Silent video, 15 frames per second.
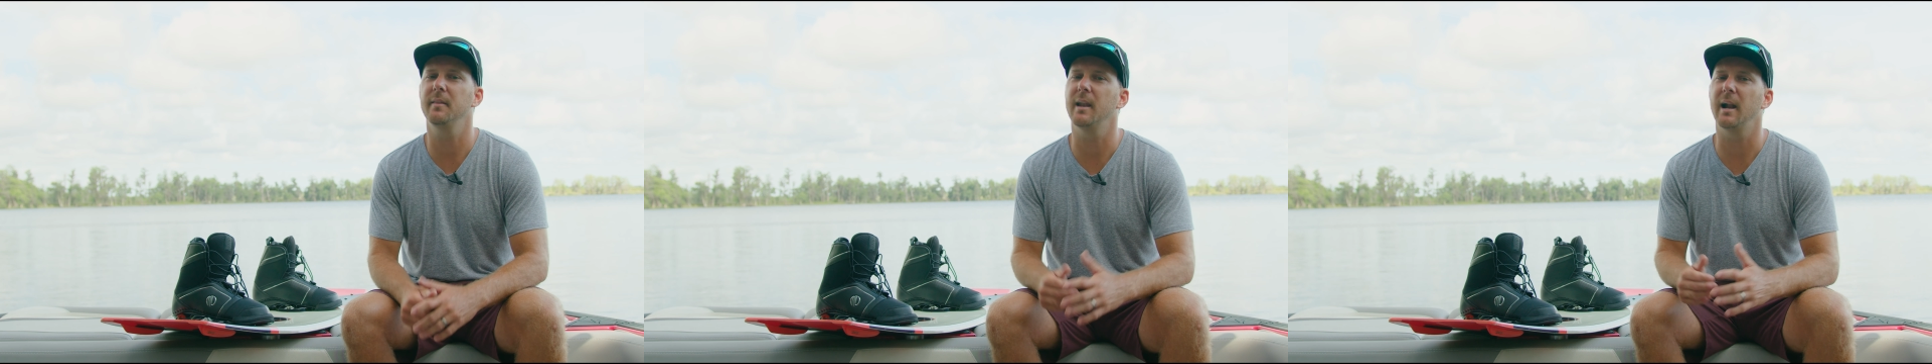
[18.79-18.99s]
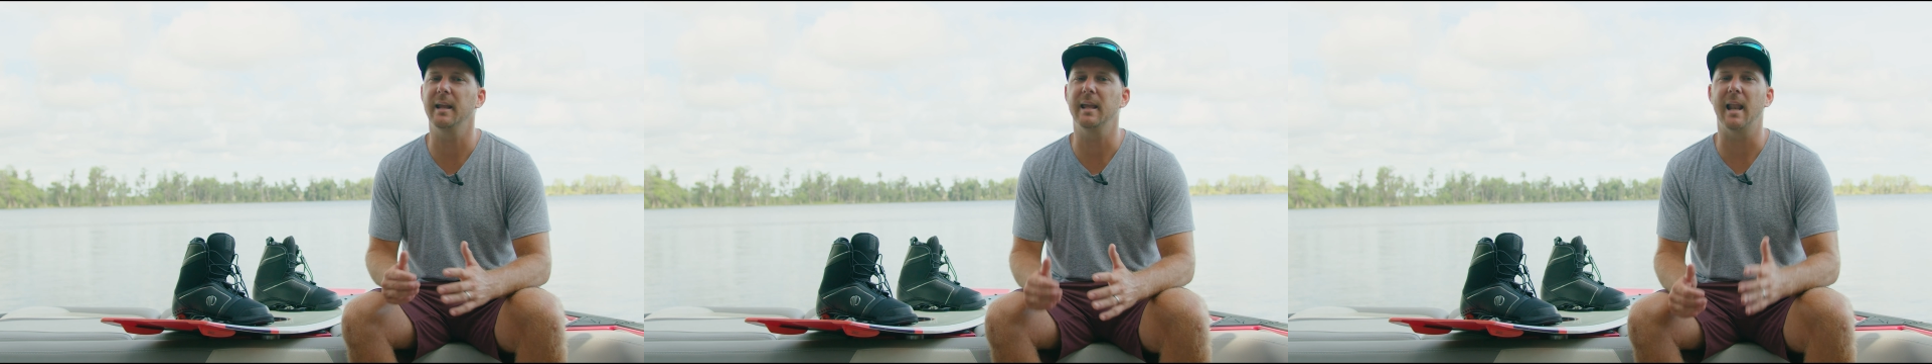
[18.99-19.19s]

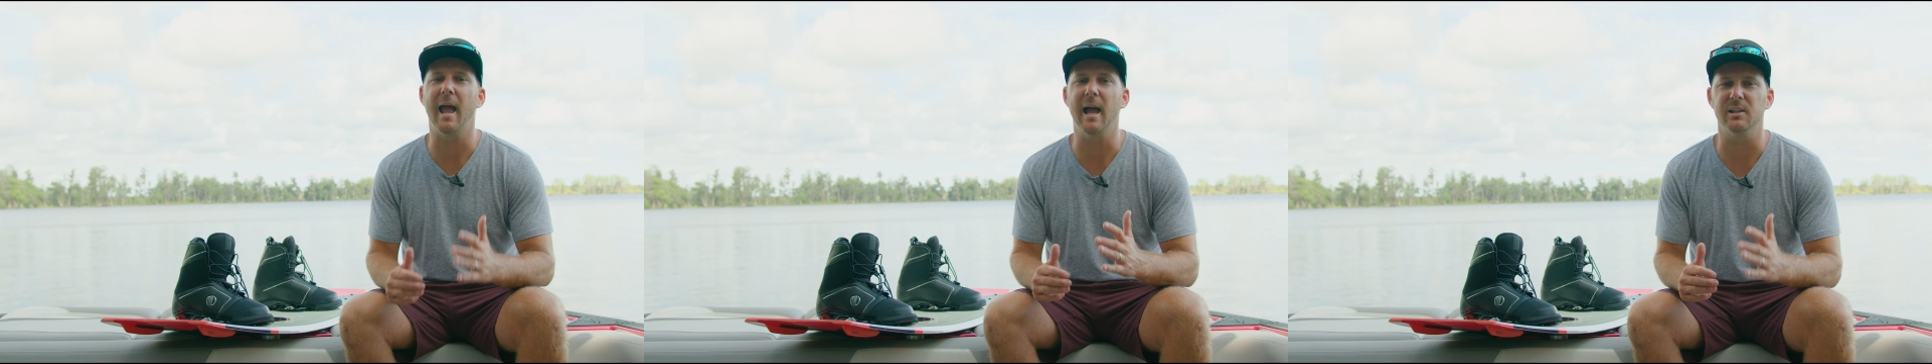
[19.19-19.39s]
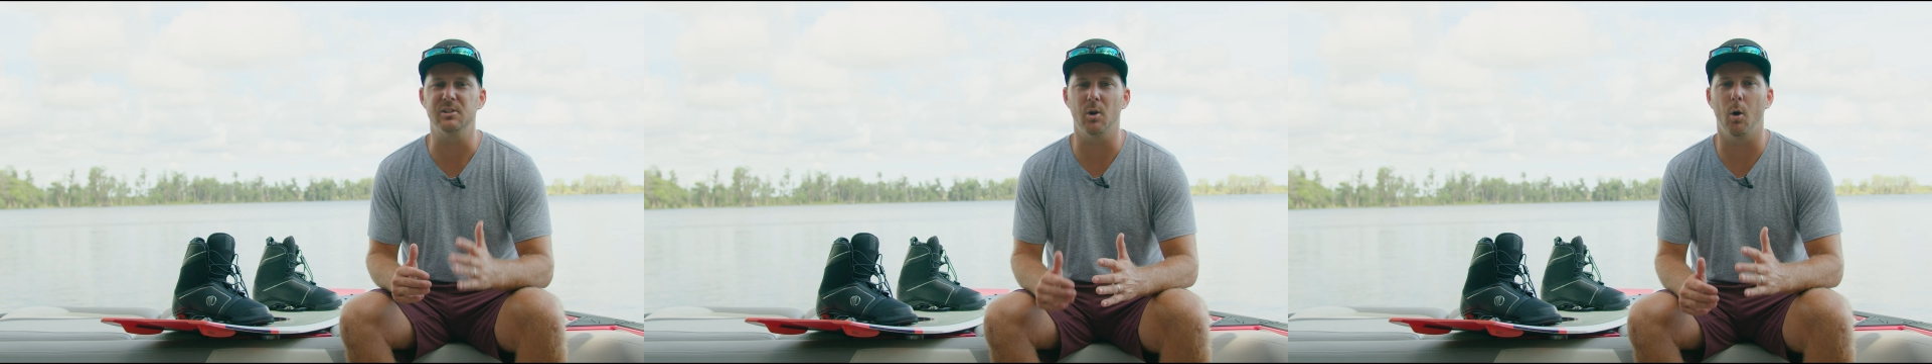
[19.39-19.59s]
that I get
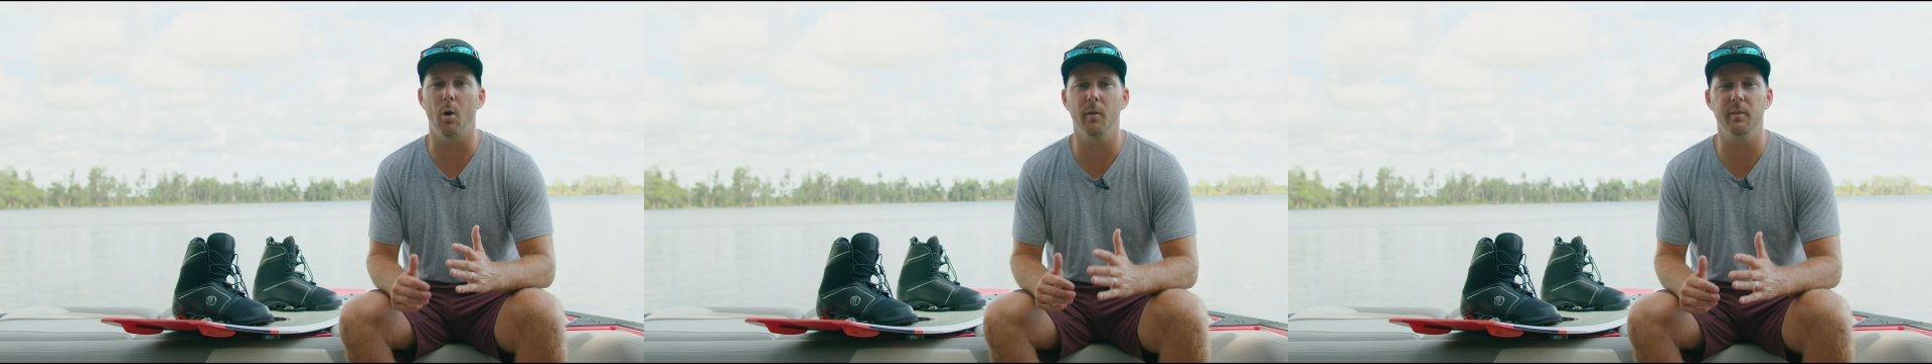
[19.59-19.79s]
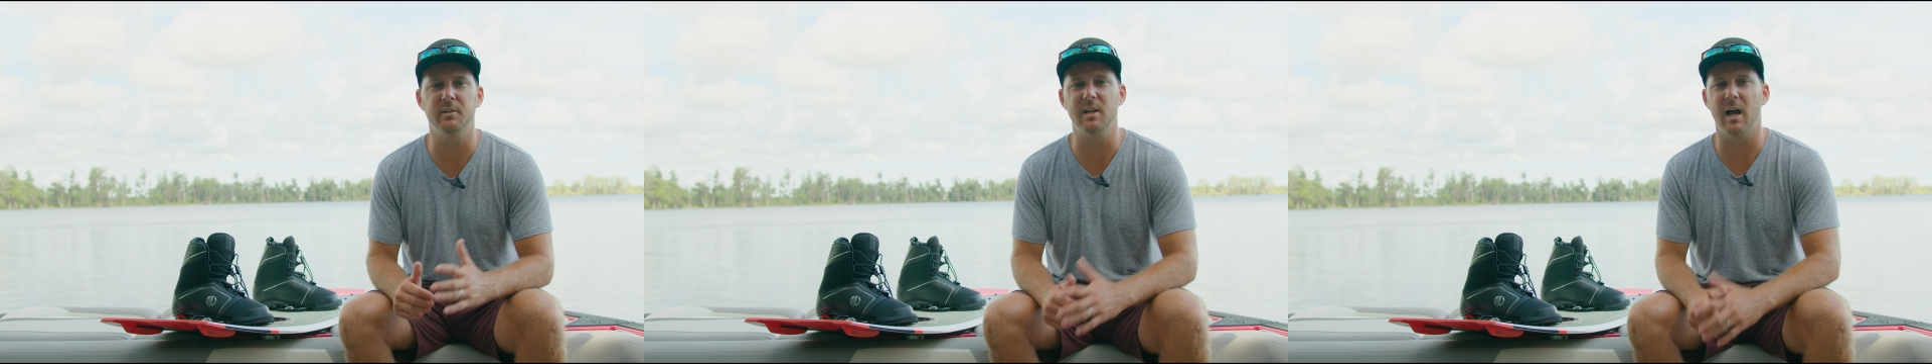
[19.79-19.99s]
asked
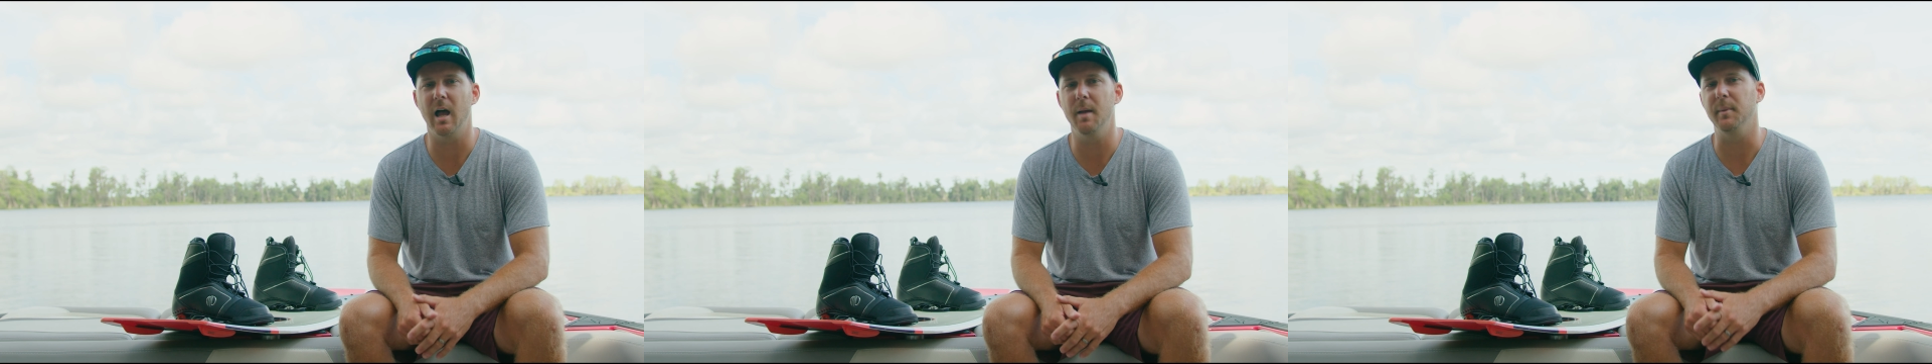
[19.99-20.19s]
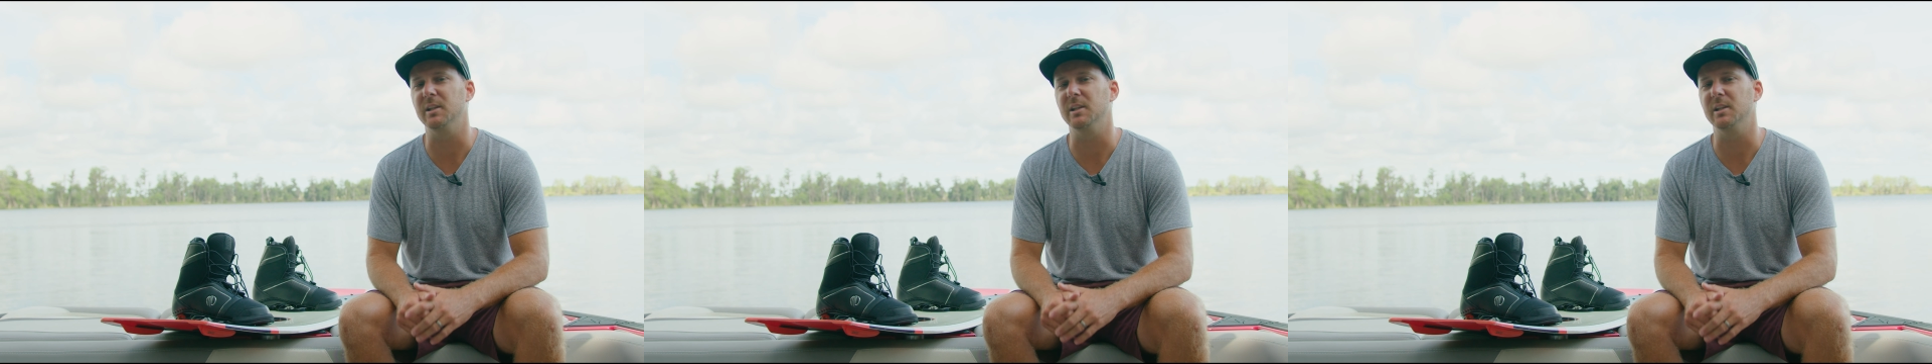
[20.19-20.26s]
all the time,